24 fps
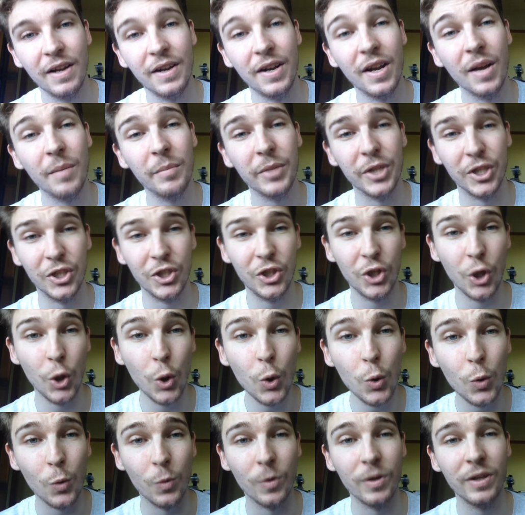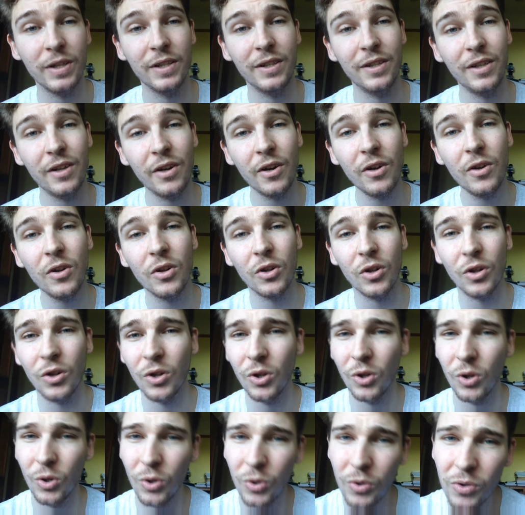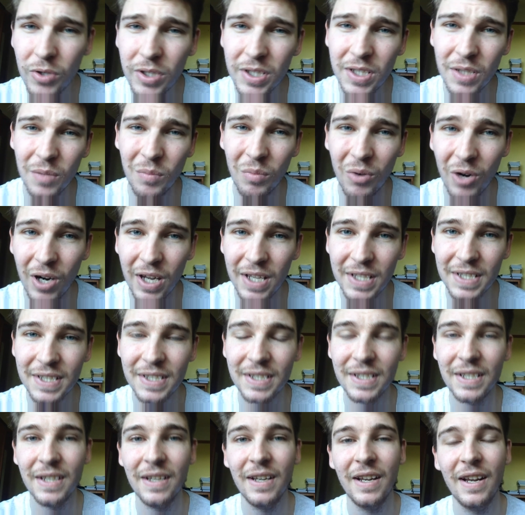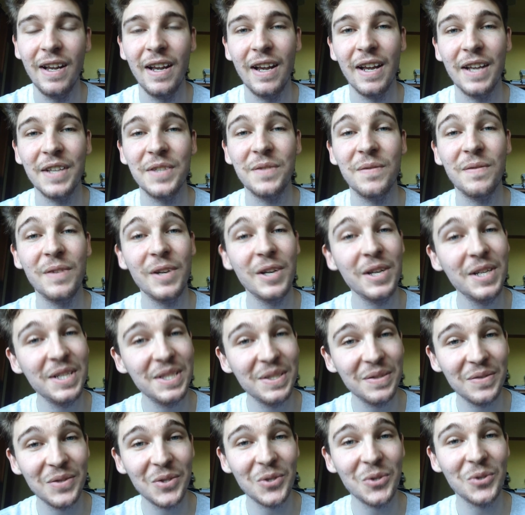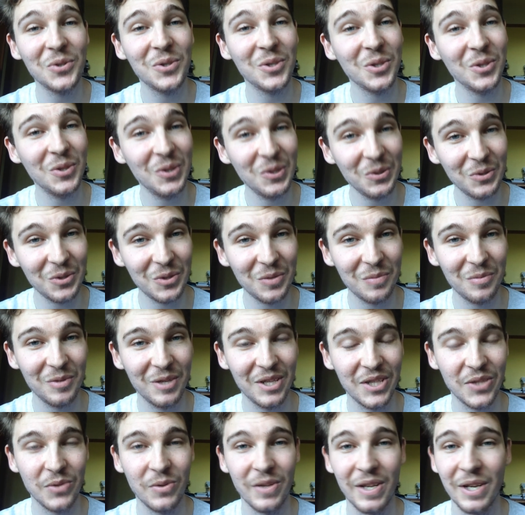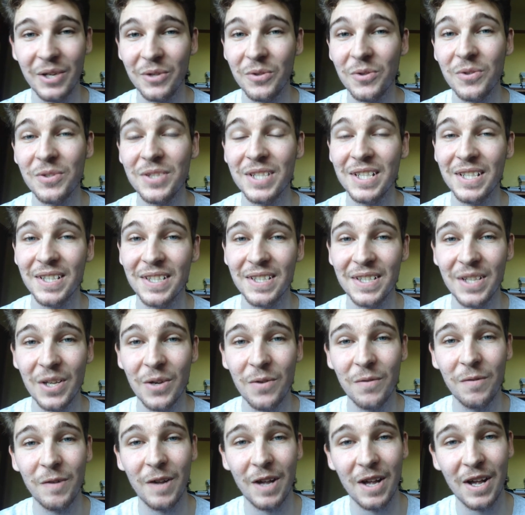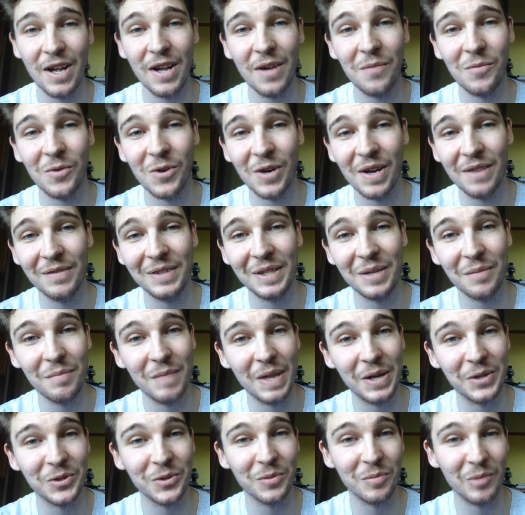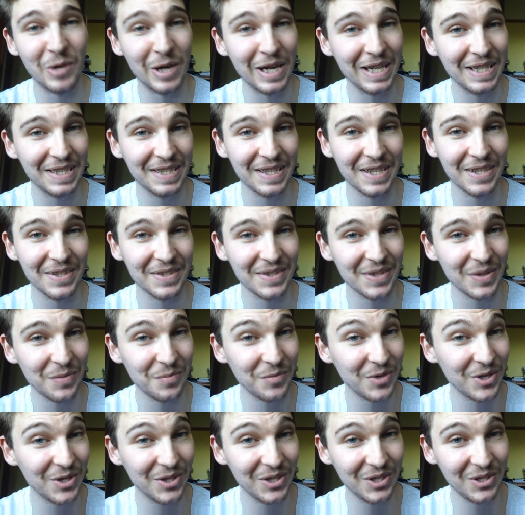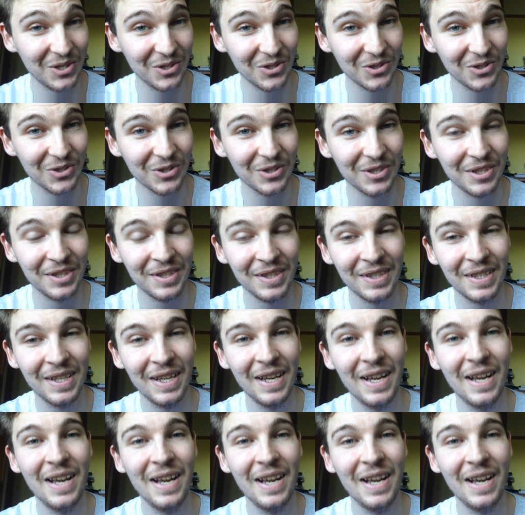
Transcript: Number 2, you don't look depressed. It's very difficult to look depressed without causing self-harm or having a mental breakdown somewhere that you shouldn't.